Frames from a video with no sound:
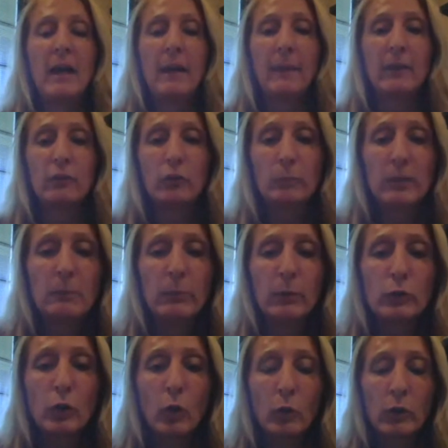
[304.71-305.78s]
And then do
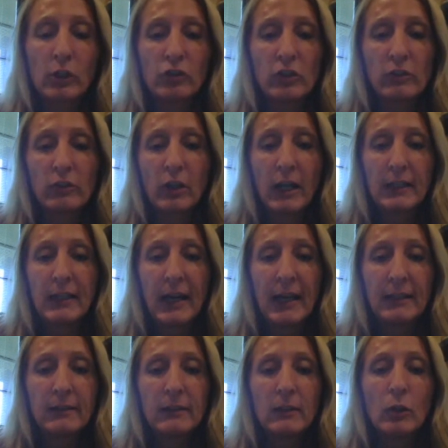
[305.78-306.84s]
people notice she's got a
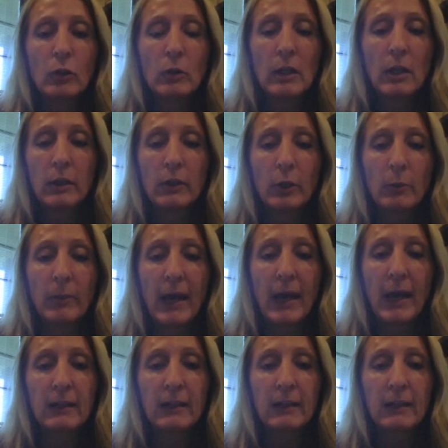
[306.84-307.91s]
90 degree on her
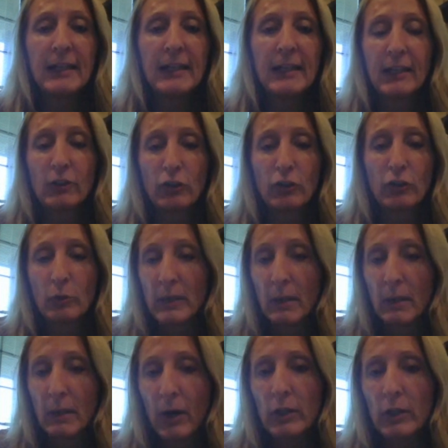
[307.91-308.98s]
back leg and
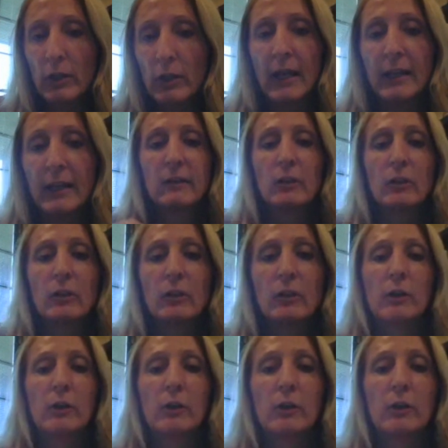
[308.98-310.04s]
should be about a 90
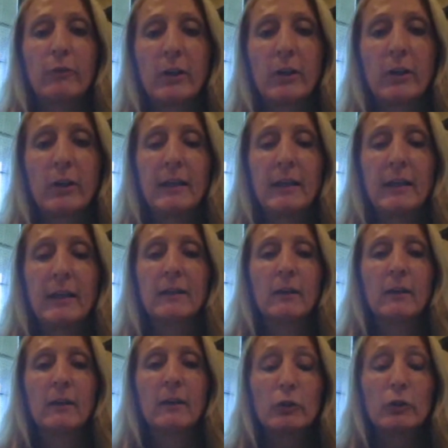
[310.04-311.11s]
degree on her front leg,
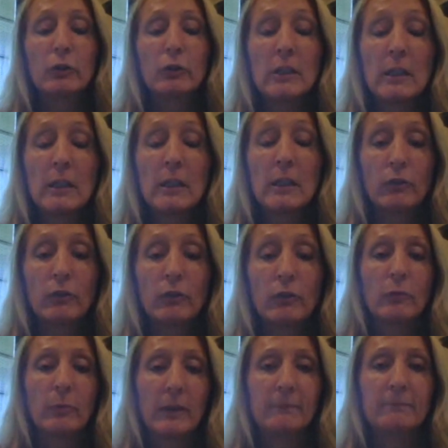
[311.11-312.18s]
or knee,
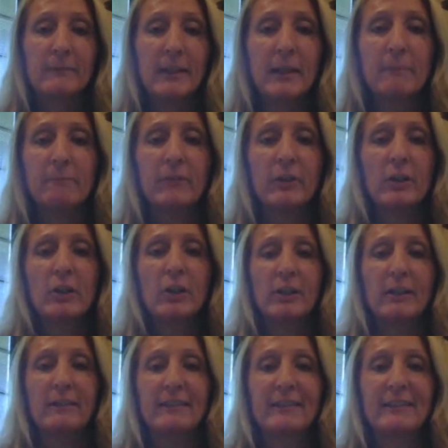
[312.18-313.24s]
excuse me. Yep,
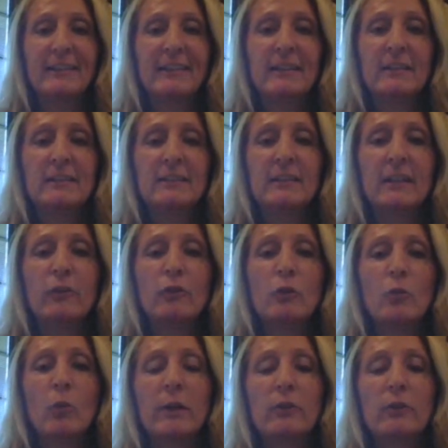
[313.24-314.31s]
very good. Let's
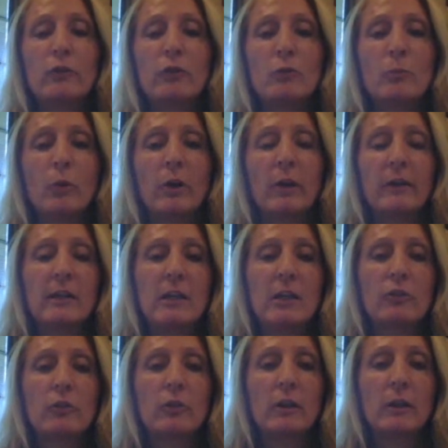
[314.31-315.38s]
do one more
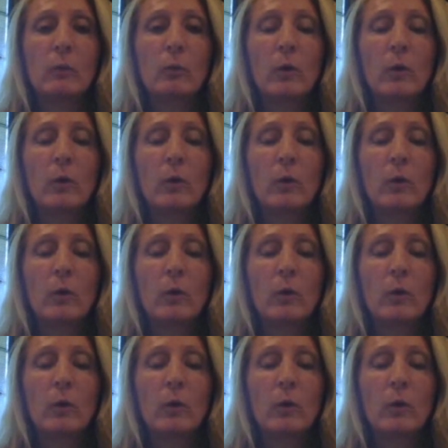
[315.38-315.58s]
each.